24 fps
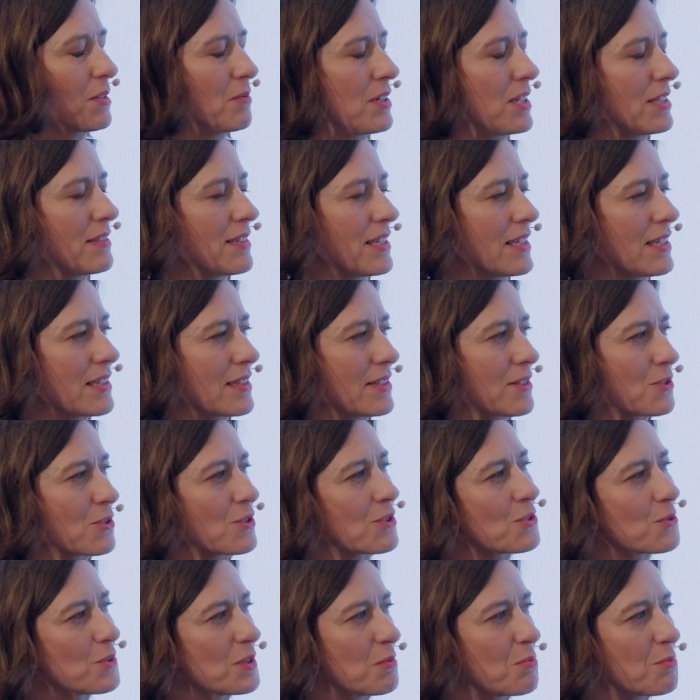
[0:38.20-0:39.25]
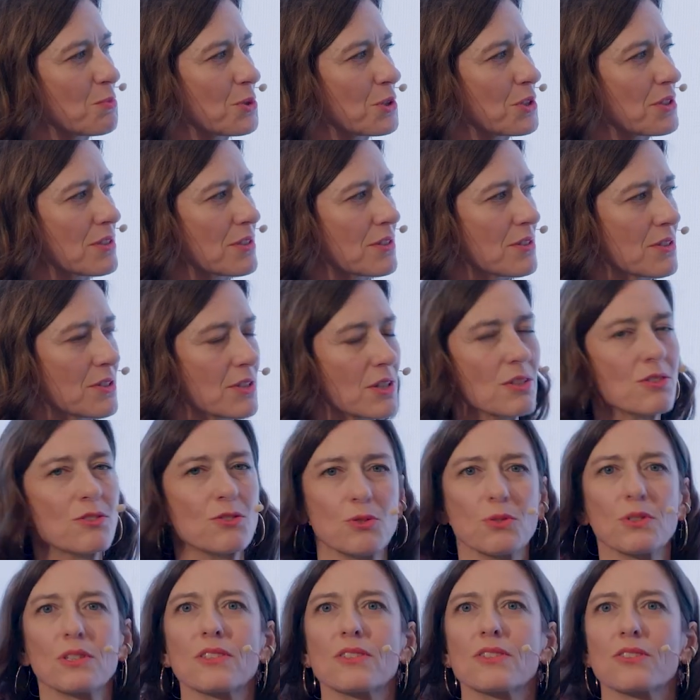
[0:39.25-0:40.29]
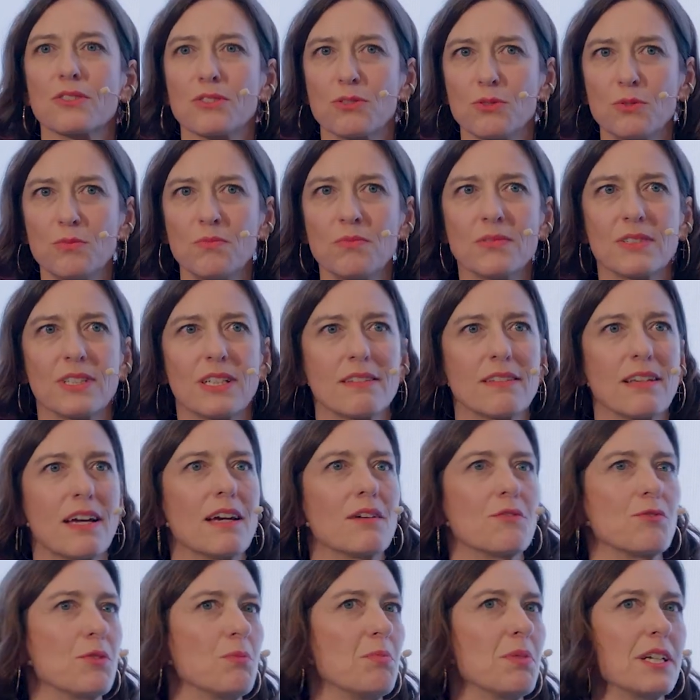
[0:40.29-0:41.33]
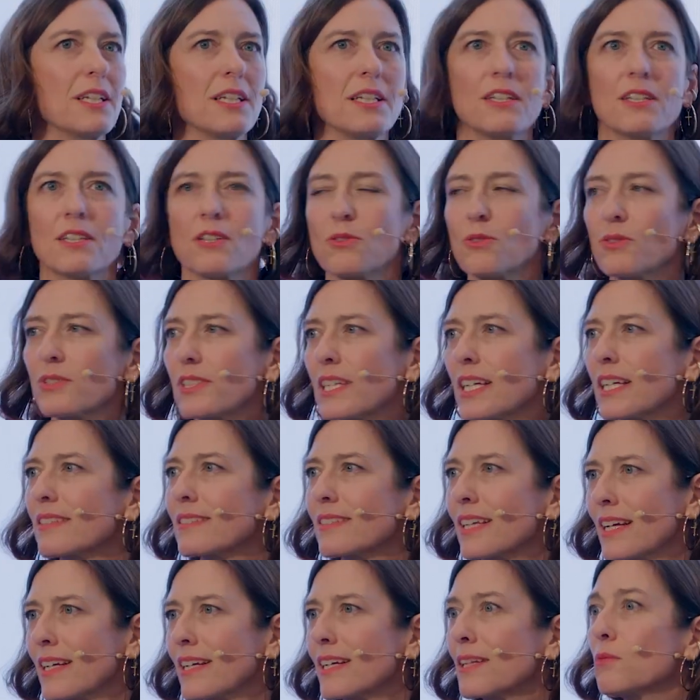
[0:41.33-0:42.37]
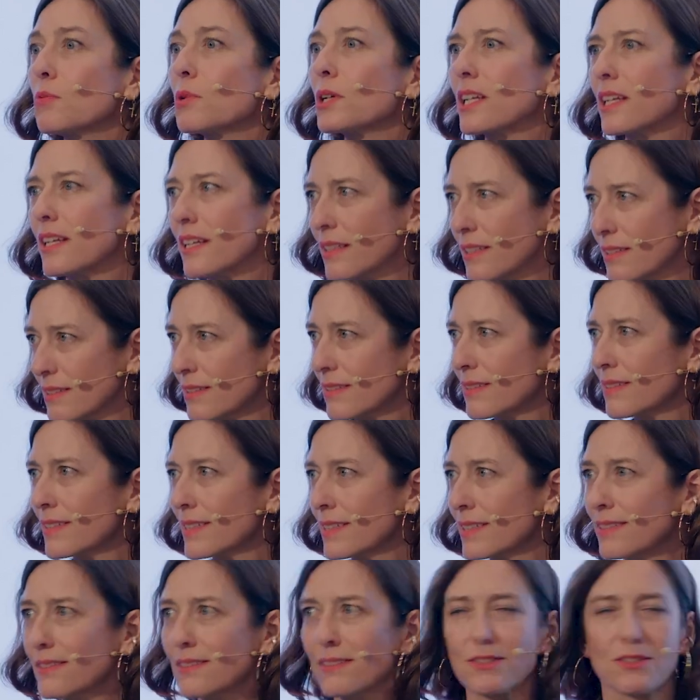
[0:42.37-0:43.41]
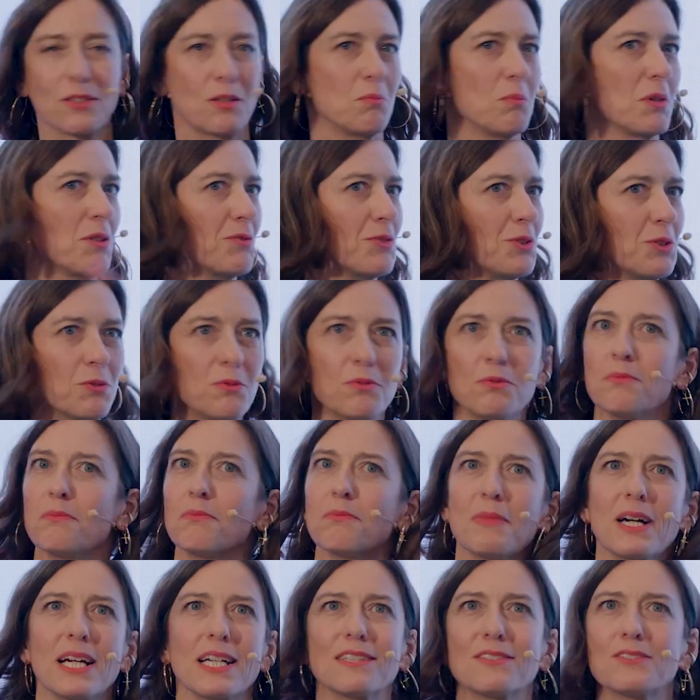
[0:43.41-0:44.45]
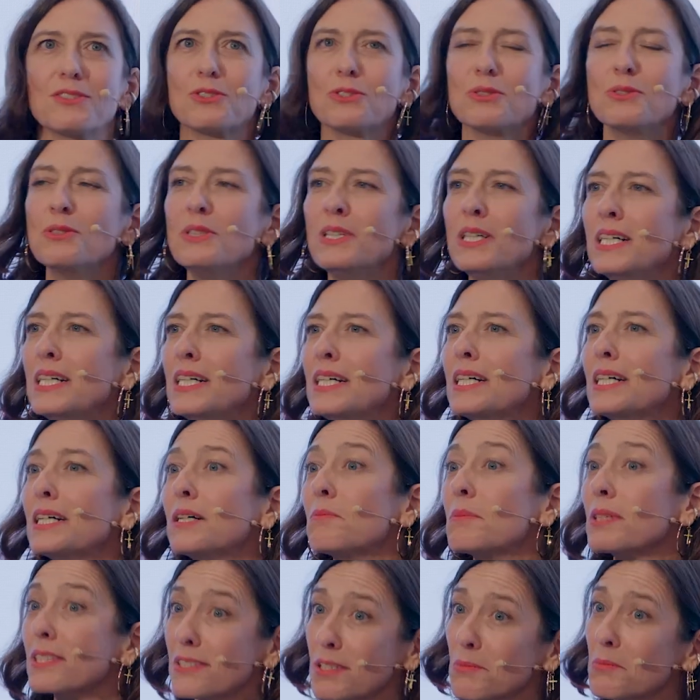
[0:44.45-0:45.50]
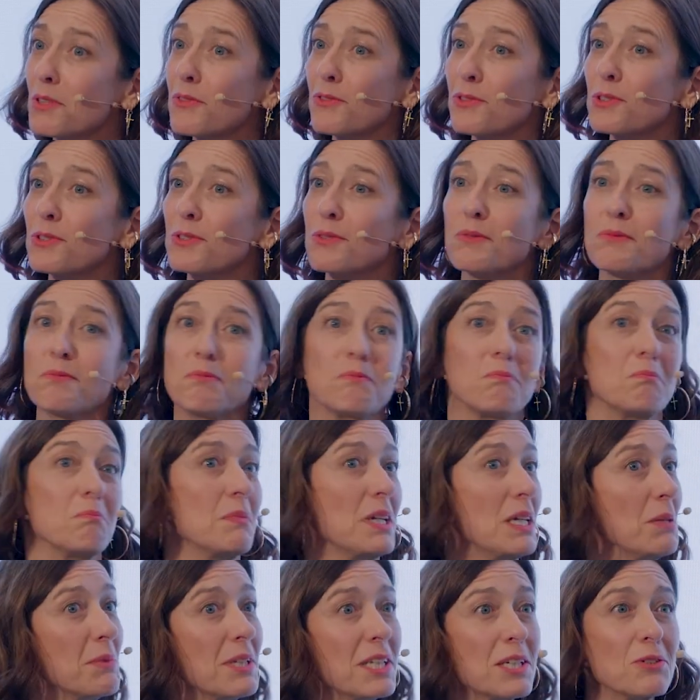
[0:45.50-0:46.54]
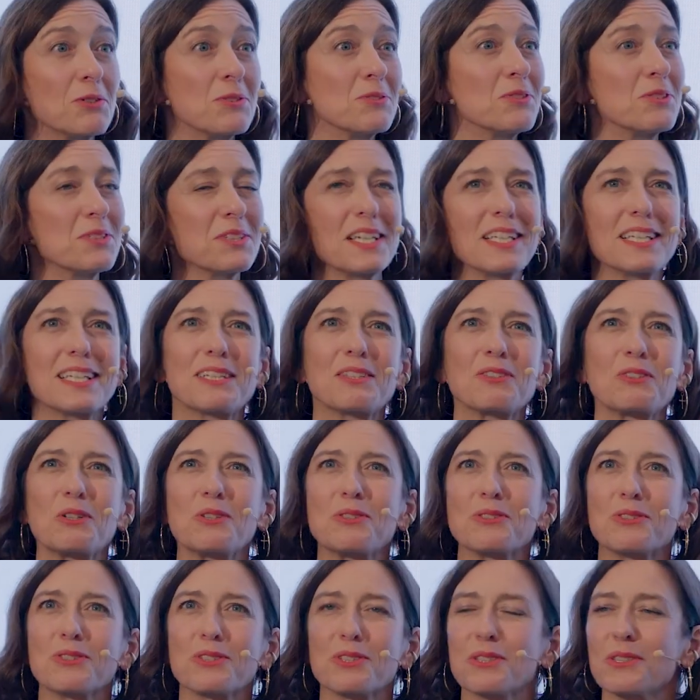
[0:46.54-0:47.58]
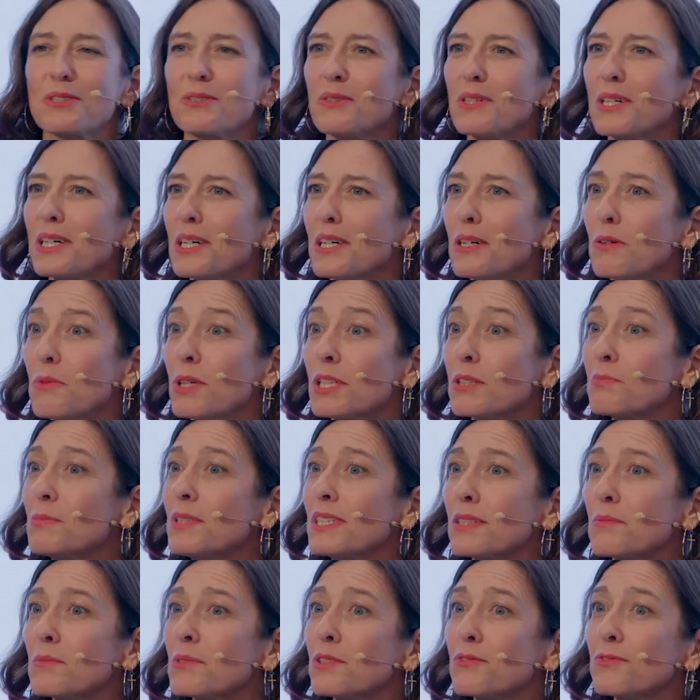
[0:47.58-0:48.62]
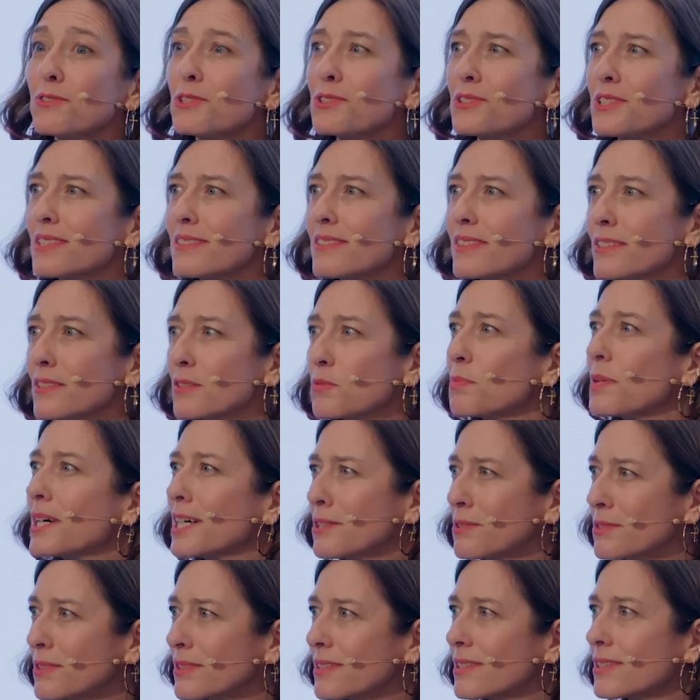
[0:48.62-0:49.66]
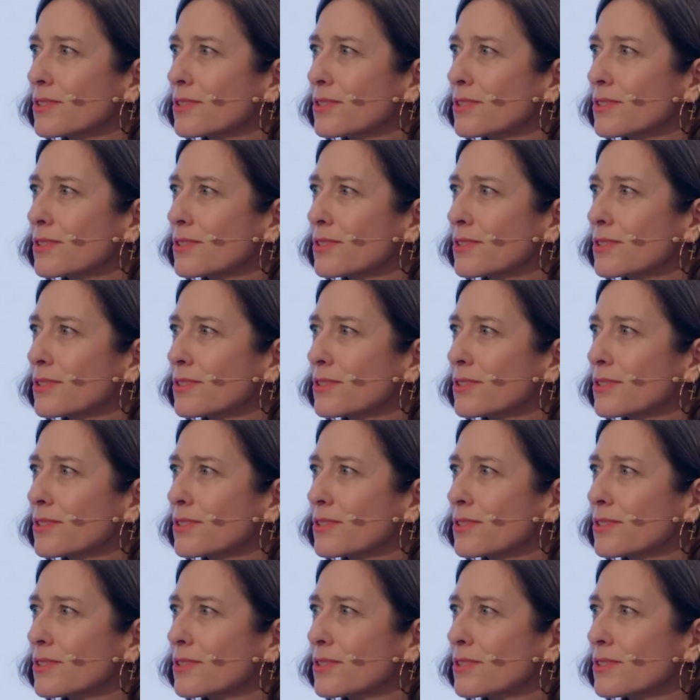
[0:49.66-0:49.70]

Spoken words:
I think it's also important not to assume that everybody knows exactly what it is. Some of you might do, but some of you maybe don't, and that's also what Metamorphosis is about.